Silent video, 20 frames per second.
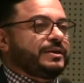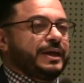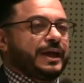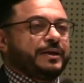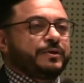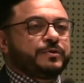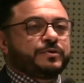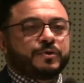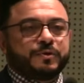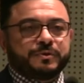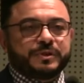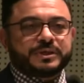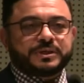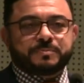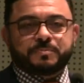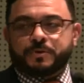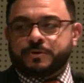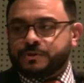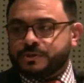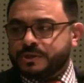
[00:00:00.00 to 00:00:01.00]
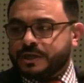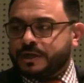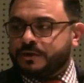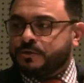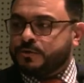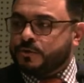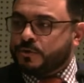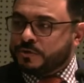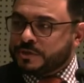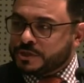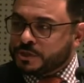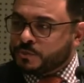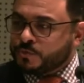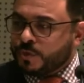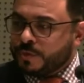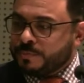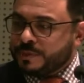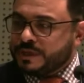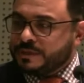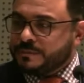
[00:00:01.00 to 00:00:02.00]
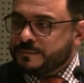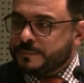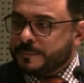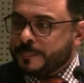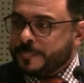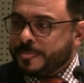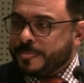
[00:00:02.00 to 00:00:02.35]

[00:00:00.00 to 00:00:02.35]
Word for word: And I don't know this person. I don't know this woman.